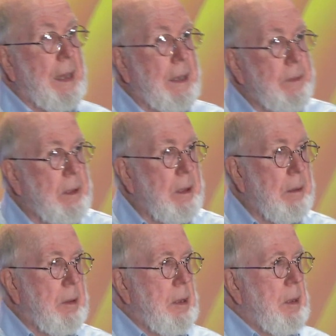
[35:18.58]
in
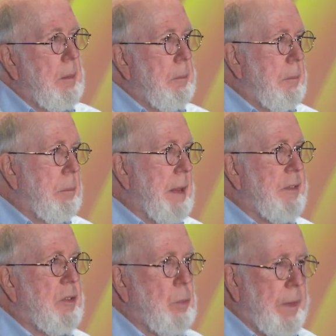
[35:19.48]
the
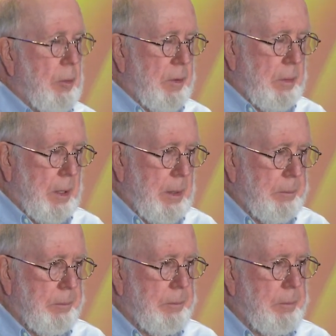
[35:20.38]
places where there were
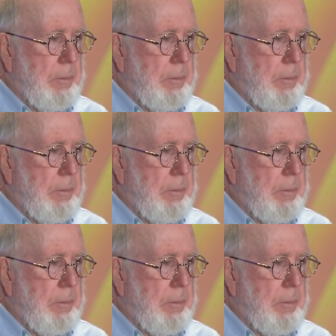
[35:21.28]
um,